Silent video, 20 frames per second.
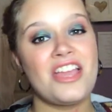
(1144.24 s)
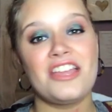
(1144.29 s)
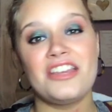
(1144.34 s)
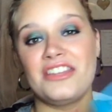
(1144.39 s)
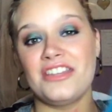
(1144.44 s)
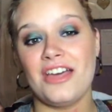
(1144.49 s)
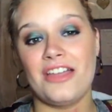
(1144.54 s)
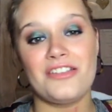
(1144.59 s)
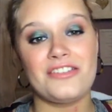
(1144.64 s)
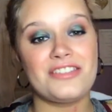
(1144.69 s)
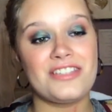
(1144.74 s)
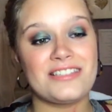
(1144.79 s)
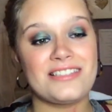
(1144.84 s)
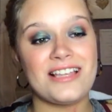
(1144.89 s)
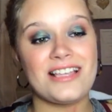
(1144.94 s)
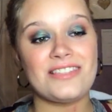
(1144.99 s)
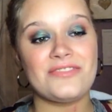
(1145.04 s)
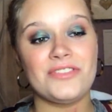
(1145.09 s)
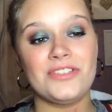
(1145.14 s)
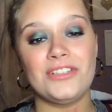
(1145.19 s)
another
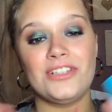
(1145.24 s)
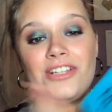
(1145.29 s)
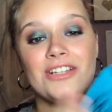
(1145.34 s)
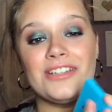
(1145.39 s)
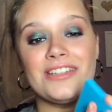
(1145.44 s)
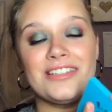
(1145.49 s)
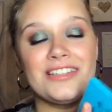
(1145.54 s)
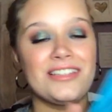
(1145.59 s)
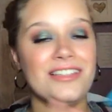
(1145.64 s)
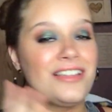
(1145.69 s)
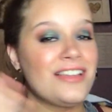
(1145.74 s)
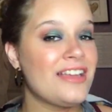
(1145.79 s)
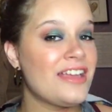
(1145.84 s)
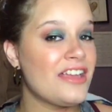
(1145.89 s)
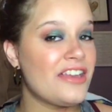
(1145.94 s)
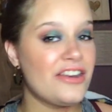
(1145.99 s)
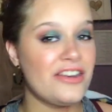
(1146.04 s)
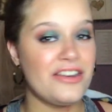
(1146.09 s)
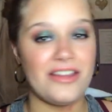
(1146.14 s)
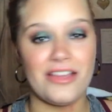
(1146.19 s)
successful look.
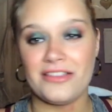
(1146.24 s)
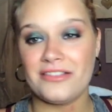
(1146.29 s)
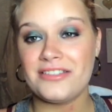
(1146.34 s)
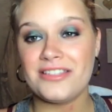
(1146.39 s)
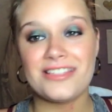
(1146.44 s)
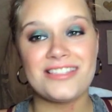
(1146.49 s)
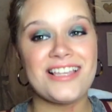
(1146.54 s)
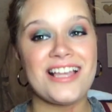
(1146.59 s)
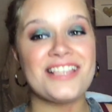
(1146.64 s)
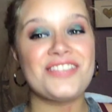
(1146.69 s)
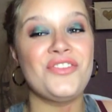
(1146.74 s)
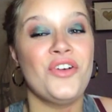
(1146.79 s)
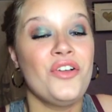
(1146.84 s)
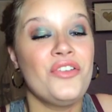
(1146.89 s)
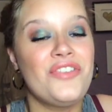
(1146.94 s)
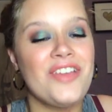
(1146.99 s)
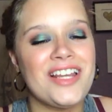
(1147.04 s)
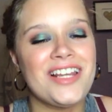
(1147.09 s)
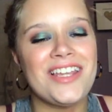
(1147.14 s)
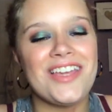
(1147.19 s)
Another successful
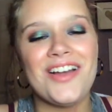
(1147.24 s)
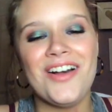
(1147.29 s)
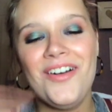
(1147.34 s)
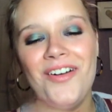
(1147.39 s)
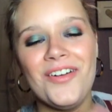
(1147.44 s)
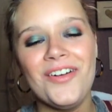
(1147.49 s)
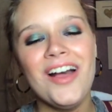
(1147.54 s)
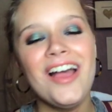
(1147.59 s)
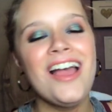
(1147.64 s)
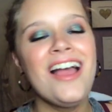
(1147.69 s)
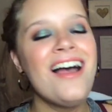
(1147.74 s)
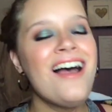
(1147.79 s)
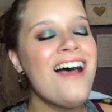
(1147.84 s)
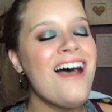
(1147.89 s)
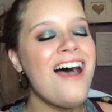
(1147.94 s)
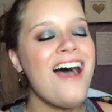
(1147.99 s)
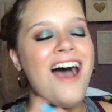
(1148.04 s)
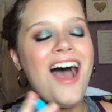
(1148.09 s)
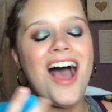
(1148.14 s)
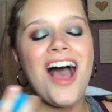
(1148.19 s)
video.
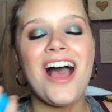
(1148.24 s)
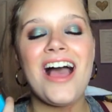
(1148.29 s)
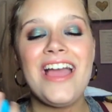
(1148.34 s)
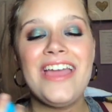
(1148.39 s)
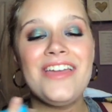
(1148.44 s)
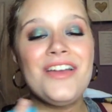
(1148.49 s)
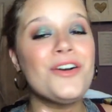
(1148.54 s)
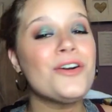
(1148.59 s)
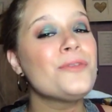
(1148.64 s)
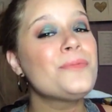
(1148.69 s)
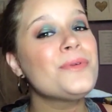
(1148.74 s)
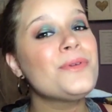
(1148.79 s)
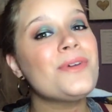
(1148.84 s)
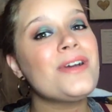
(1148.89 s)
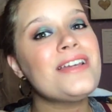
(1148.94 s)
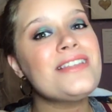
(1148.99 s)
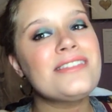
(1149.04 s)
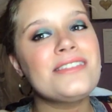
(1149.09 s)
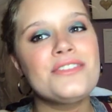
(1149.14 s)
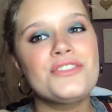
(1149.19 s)
I hope you
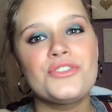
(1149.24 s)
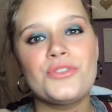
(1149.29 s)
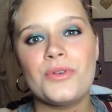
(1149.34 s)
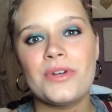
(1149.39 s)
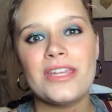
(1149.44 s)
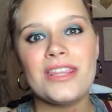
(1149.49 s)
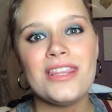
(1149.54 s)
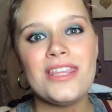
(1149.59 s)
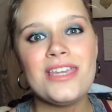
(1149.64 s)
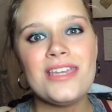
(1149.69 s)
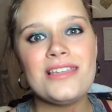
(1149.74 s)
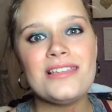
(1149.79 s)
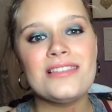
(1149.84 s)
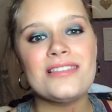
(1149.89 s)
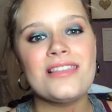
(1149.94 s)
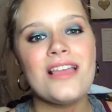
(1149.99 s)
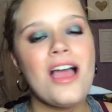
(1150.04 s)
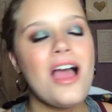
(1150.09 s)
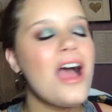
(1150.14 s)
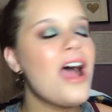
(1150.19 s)
guys enjoyed
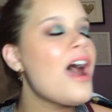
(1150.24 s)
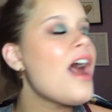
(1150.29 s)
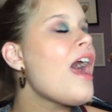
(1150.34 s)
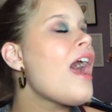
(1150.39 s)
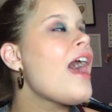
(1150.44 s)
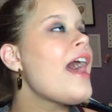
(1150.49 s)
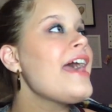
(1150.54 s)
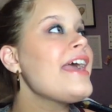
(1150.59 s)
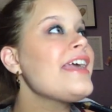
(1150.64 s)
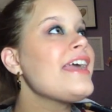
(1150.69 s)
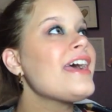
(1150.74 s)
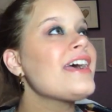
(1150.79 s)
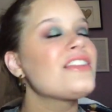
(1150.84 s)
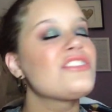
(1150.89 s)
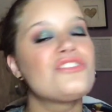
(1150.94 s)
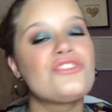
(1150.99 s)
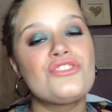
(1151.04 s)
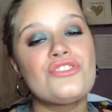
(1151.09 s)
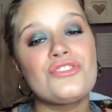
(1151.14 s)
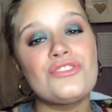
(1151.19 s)
this. I
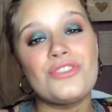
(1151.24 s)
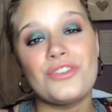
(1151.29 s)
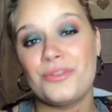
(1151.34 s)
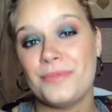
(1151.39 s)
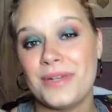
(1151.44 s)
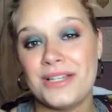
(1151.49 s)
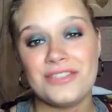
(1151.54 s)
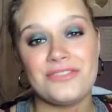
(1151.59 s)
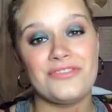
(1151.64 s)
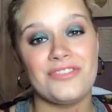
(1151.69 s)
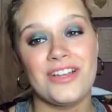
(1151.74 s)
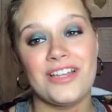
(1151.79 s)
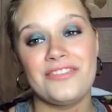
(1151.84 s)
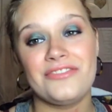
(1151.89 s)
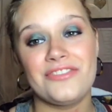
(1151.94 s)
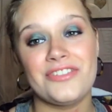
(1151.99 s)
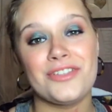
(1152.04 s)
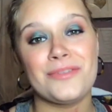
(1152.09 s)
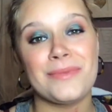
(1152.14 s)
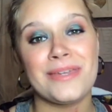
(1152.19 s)
had so much fun
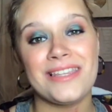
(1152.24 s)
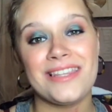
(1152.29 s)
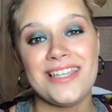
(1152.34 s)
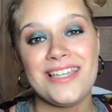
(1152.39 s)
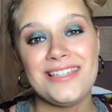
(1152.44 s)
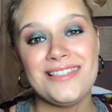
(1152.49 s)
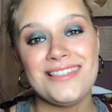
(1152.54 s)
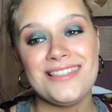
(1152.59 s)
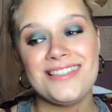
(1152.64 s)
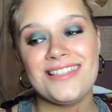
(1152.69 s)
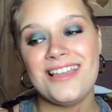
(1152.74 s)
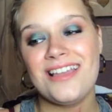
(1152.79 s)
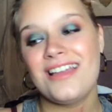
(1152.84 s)
filming this.